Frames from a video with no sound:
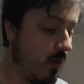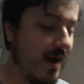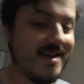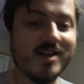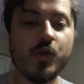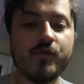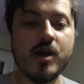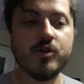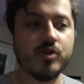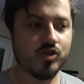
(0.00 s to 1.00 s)
waiting on the
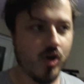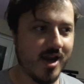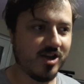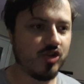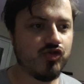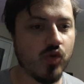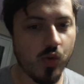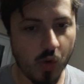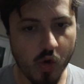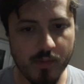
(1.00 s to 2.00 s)
road, trying to
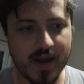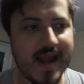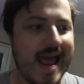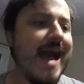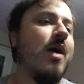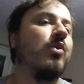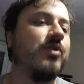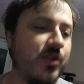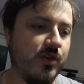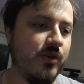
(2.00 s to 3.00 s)
draw Corbyn
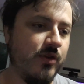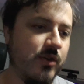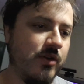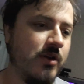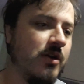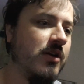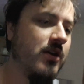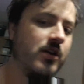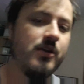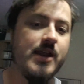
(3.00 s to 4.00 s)
out.
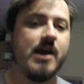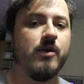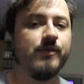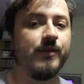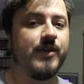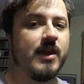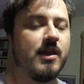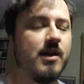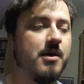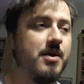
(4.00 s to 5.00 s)
Now, the
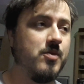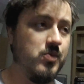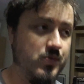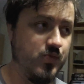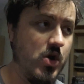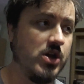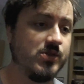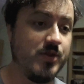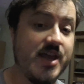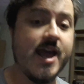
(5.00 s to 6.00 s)
thing
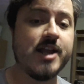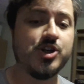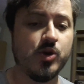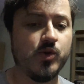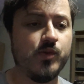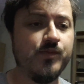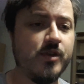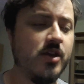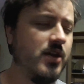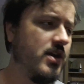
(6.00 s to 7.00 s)
was, with Edgehall,
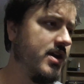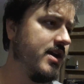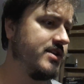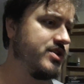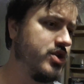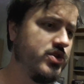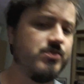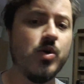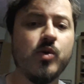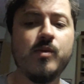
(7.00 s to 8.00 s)
it's too
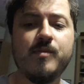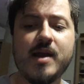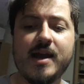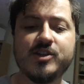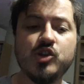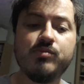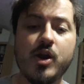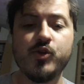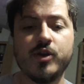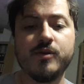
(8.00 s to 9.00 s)
small and too
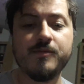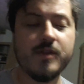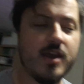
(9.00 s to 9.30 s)
broken,